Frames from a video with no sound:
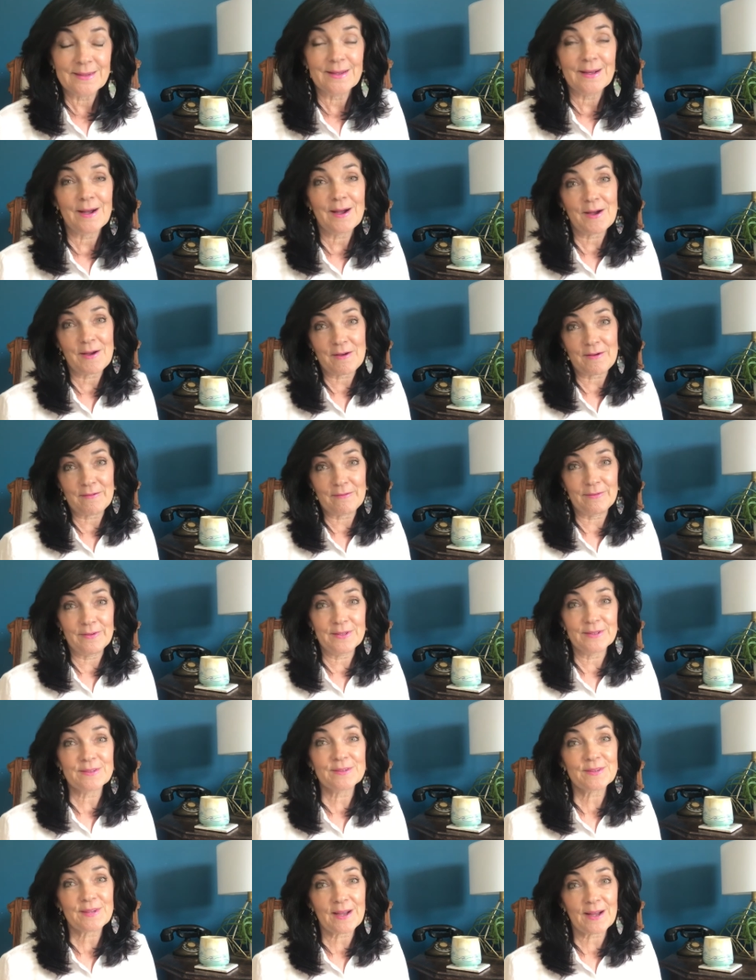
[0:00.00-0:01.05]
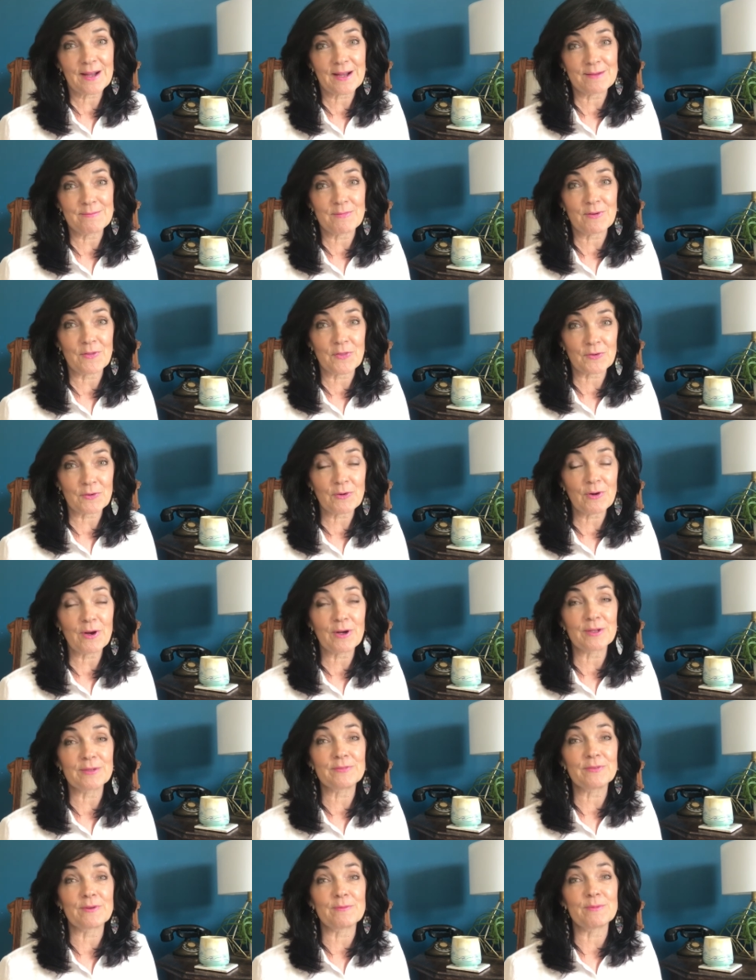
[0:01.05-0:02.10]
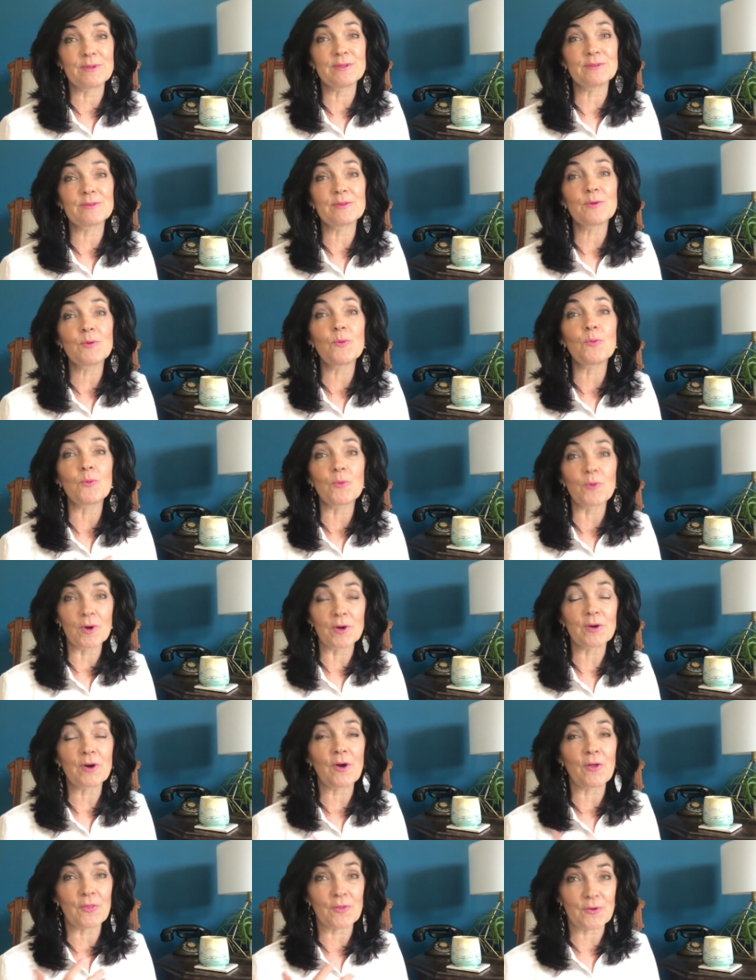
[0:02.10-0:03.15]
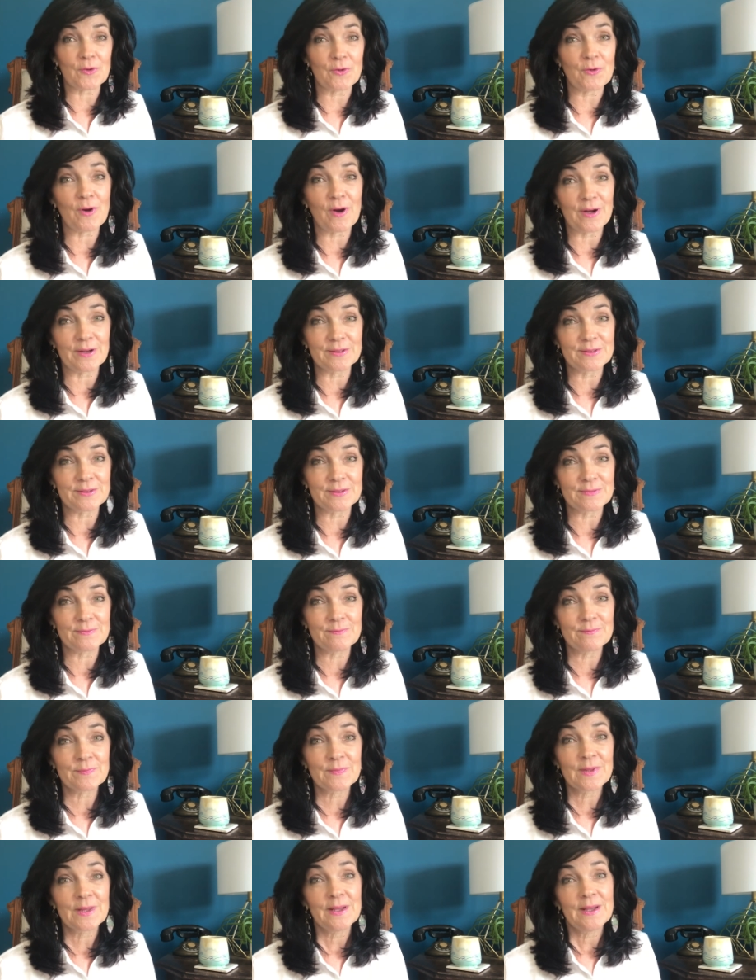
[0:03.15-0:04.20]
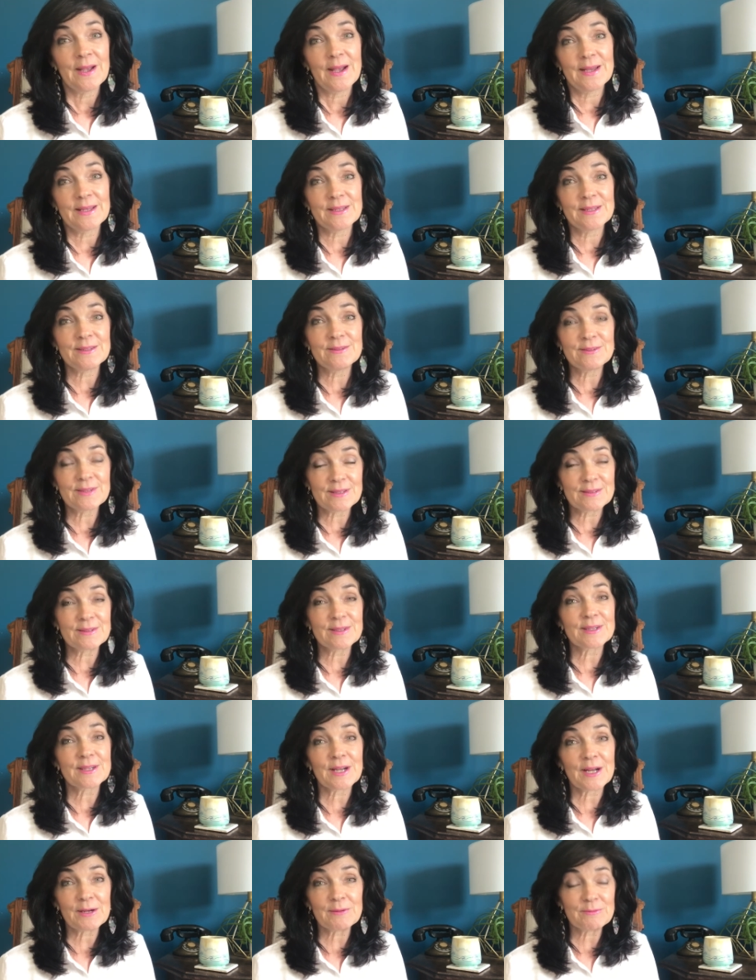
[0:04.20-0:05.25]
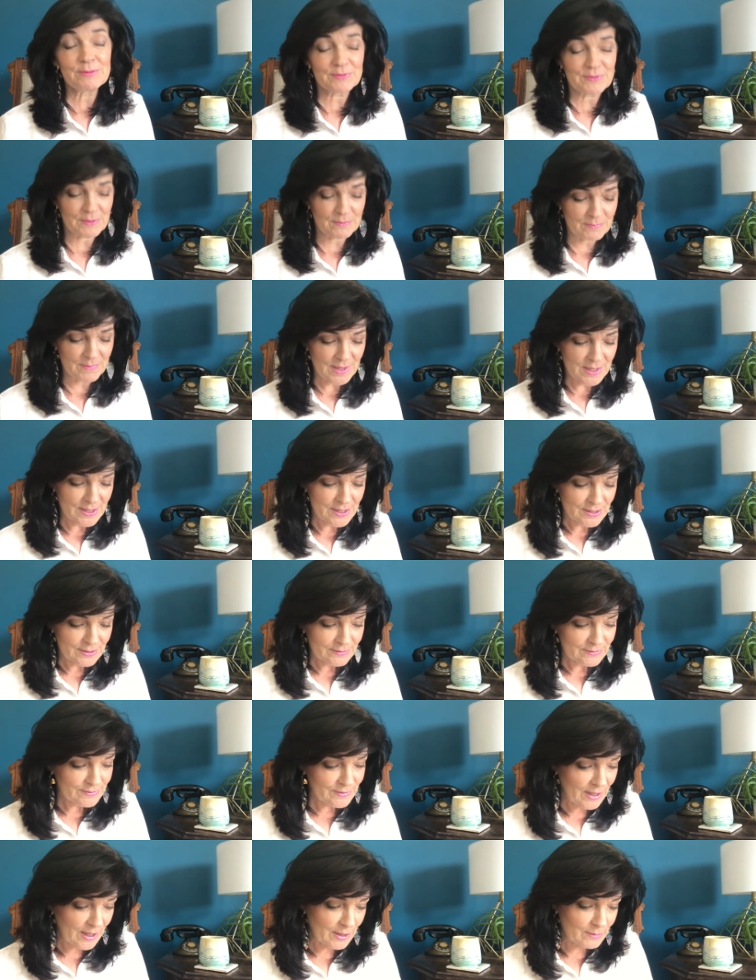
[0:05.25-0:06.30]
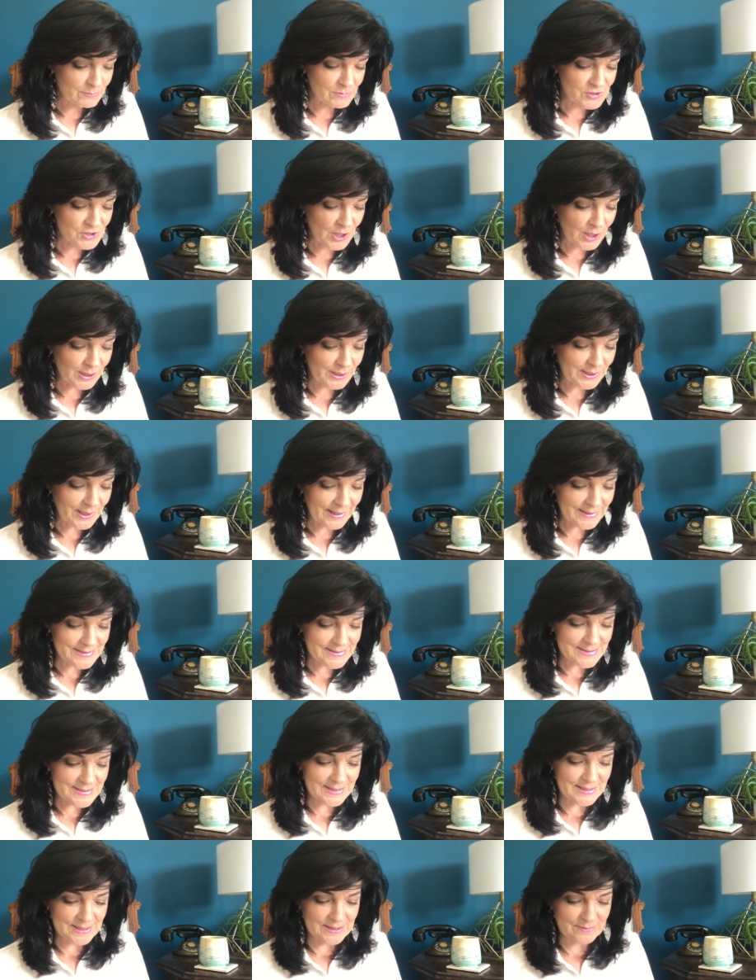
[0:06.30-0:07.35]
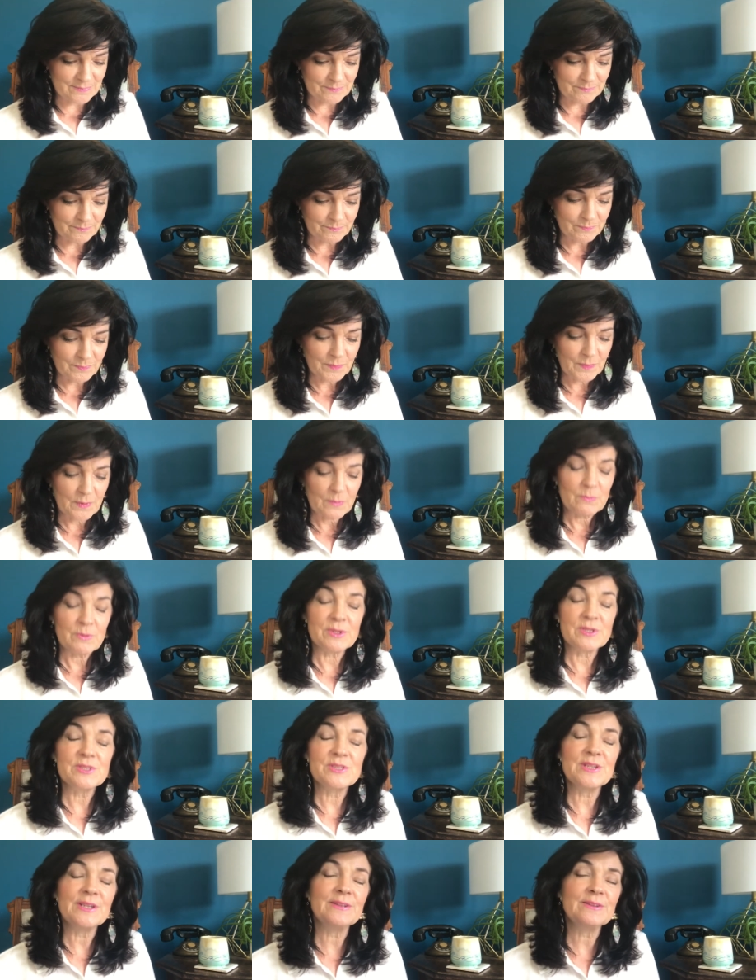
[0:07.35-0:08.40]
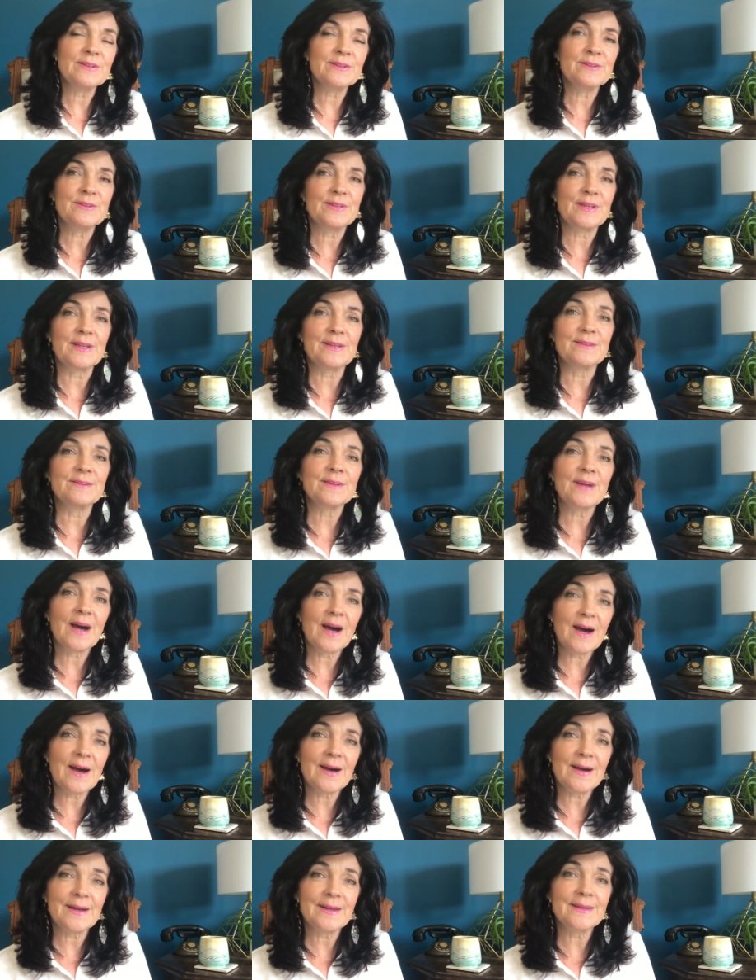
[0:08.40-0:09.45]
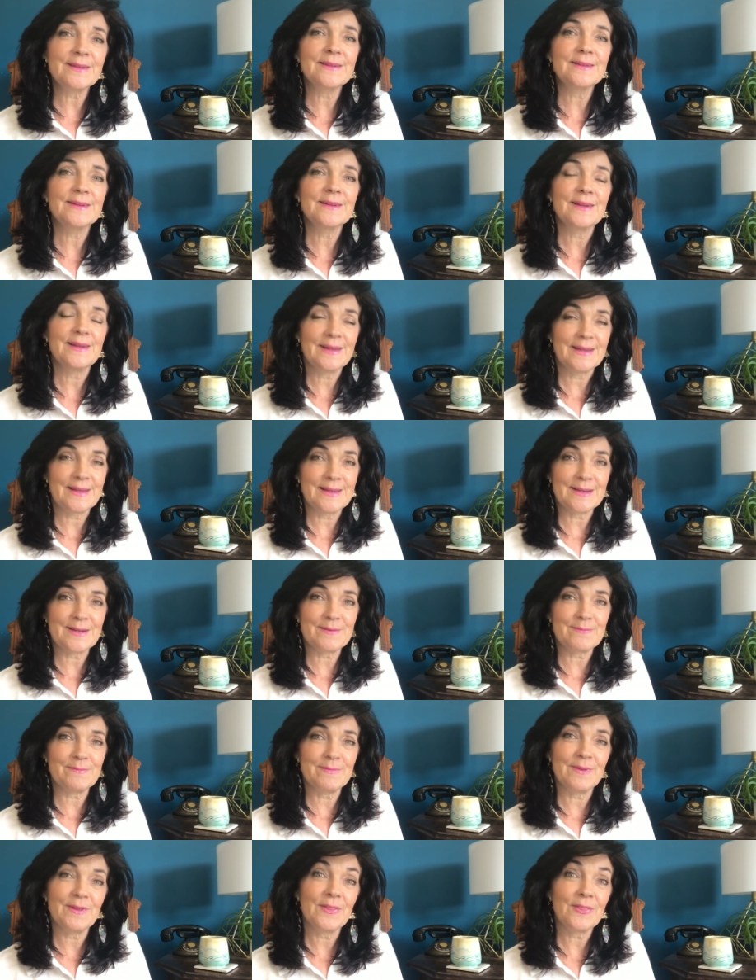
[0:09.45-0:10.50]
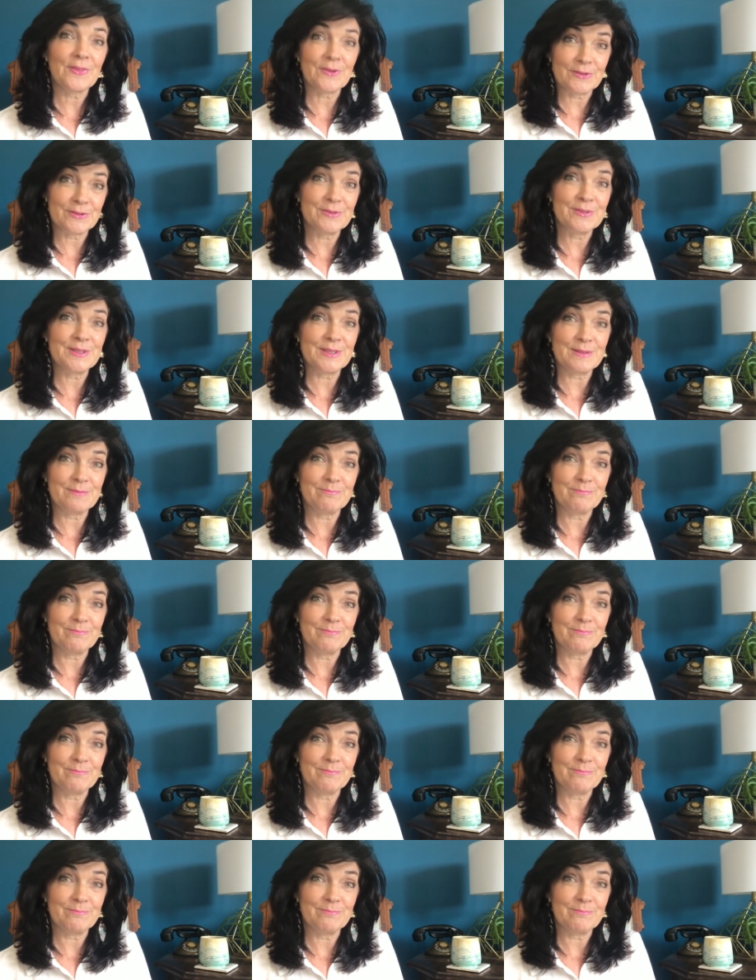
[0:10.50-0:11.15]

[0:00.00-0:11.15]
of his time on the cross, from his work on the cross. And he says it comes from um, John nineteen, where Jesus says, "I am thirsty."